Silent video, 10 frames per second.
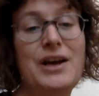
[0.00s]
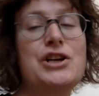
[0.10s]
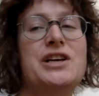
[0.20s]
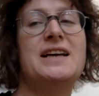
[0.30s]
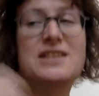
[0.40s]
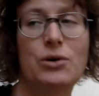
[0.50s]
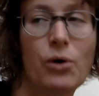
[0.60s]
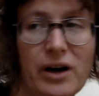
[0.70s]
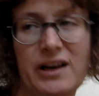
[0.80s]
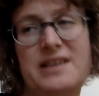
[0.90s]
she gets into
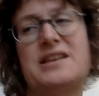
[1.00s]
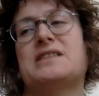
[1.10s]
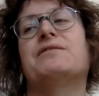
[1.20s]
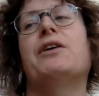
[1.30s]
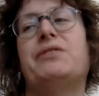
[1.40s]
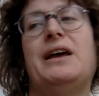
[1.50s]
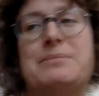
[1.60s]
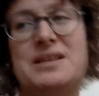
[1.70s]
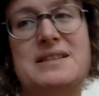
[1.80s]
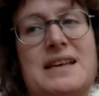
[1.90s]
organising, gets involved with the
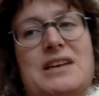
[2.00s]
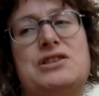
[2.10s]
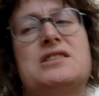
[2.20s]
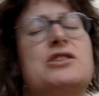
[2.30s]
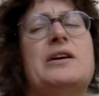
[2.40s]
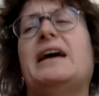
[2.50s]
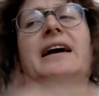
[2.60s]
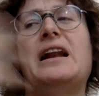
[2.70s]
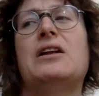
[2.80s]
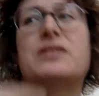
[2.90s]
MCC. She starts doing,
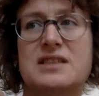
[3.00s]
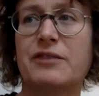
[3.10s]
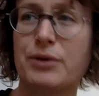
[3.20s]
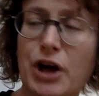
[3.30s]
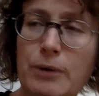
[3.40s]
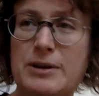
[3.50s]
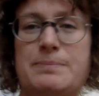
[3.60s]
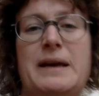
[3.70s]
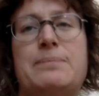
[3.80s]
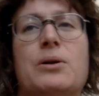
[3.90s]
again, a lot of stuff with homeless
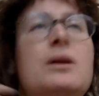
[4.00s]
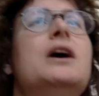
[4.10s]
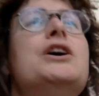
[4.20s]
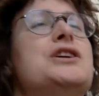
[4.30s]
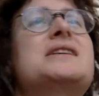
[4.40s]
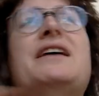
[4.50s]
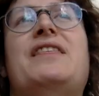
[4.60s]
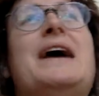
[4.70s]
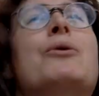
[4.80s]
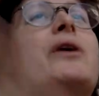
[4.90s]
people. She's like
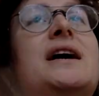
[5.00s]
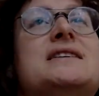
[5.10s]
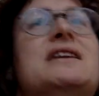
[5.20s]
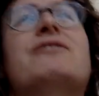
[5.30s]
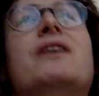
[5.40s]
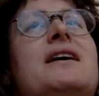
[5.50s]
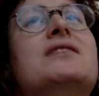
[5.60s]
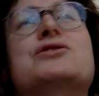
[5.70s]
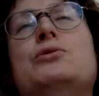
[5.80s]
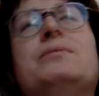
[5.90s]
there organising a fucking
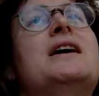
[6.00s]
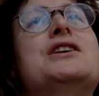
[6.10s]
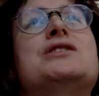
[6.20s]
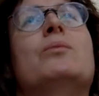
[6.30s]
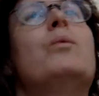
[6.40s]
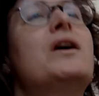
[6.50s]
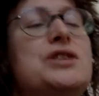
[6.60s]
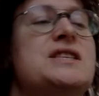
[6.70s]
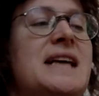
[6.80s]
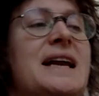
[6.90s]
soup kitchen while
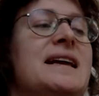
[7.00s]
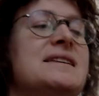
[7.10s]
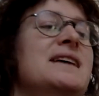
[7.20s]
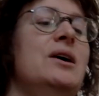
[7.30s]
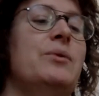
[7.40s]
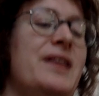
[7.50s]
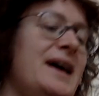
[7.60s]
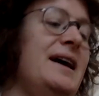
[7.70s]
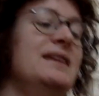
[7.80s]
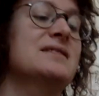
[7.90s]
she's getting sick with
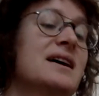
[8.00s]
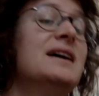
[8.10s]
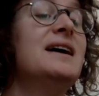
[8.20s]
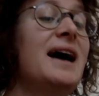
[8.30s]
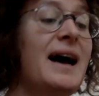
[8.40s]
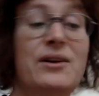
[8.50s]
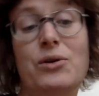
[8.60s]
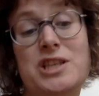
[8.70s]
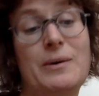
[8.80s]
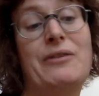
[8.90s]
AIDS. And
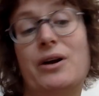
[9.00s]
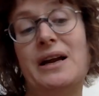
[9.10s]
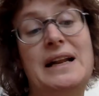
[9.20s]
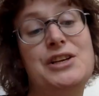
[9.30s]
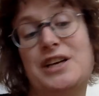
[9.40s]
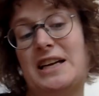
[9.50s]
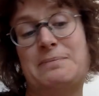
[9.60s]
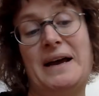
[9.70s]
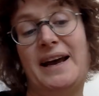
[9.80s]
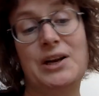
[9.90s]
also, ironically, she gets
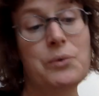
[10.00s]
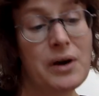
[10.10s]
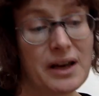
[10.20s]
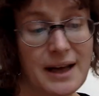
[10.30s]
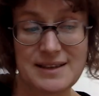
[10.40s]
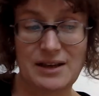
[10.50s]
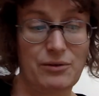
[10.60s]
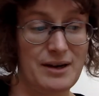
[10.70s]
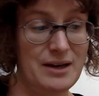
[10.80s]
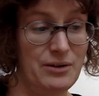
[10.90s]
back into organising
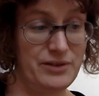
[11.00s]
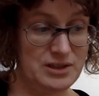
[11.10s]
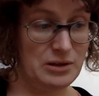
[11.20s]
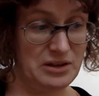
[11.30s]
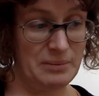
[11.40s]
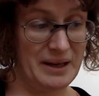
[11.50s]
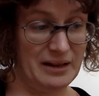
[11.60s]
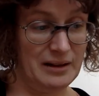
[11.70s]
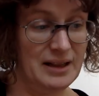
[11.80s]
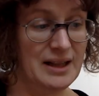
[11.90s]
around the Sonder
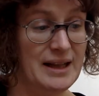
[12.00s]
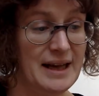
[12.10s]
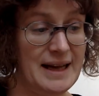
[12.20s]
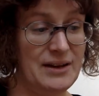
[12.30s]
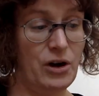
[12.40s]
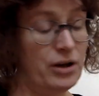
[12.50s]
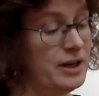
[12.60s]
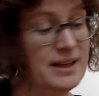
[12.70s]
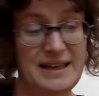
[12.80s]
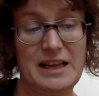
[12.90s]
Bill. And on
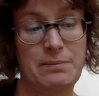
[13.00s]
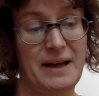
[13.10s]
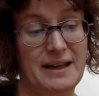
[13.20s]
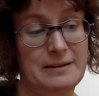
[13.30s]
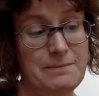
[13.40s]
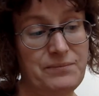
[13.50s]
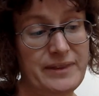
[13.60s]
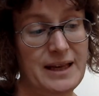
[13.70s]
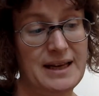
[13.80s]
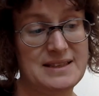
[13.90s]
her deathbed,
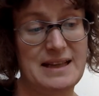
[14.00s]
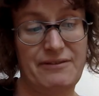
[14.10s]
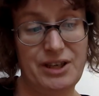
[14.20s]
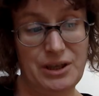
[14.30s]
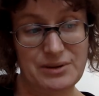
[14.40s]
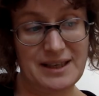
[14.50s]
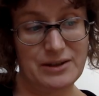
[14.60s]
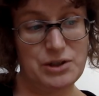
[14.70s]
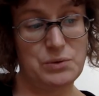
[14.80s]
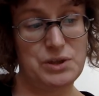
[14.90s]
as that video
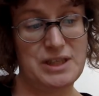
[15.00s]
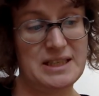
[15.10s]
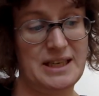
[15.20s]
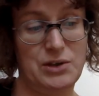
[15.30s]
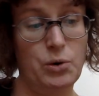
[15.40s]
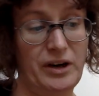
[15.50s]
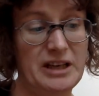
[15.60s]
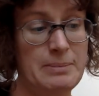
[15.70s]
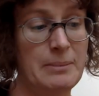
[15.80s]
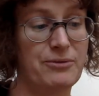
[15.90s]
tells you, she's, like, talking
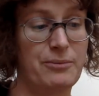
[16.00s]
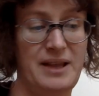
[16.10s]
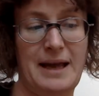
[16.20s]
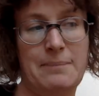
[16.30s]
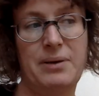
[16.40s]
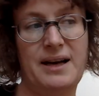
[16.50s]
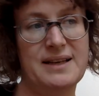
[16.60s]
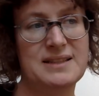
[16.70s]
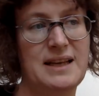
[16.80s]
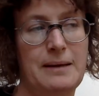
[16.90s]
to people from the Empire
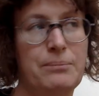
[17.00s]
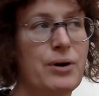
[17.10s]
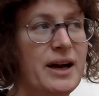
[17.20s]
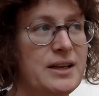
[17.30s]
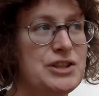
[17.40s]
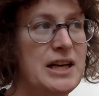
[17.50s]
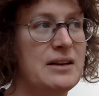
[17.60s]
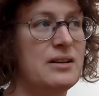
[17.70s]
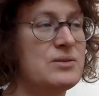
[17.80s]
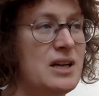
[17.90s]
State Pride
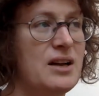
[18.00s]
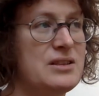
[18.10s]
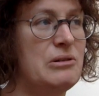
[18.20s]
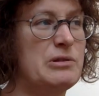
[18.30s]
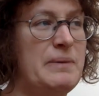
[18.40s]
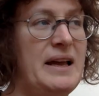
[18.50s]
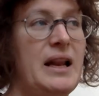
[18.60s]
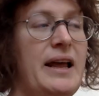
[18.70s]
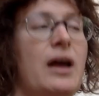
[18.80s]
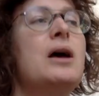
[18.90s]
agenda, those assholes, being
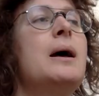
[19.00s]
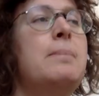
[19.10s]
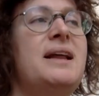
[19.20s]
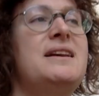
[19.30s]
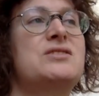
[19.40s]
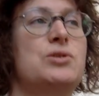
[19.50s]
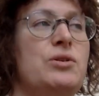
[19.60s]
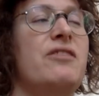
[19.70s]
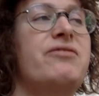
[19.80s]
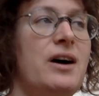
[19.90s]
like, please do
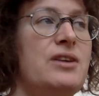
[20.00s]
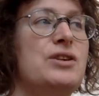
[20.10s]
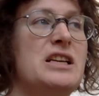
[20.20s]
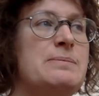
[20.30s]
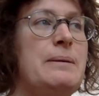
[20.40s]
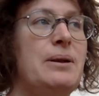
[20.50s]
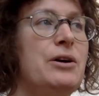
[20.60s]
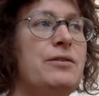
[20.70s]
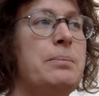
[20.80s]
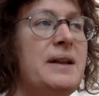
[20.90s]
not fuck trans people
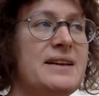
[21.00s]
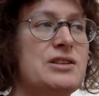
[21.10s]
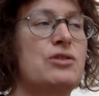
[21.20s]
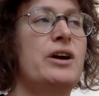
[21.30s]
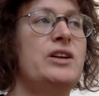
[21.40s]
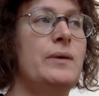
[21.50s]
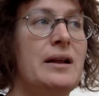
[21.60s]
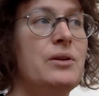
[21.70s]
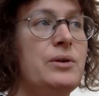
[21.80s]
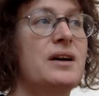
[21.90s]
over. Please try to
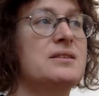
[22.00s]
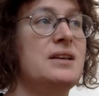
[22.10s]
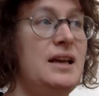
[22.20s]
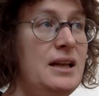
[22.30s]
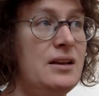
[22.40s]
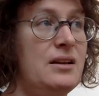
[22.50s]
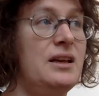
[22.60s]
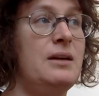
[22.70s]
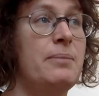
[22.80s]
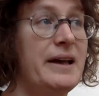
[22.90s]
include us in
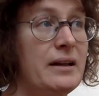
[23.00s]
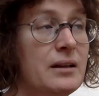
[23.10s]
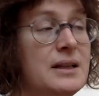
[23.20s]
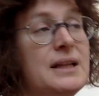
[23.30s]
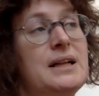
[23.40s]
the bill.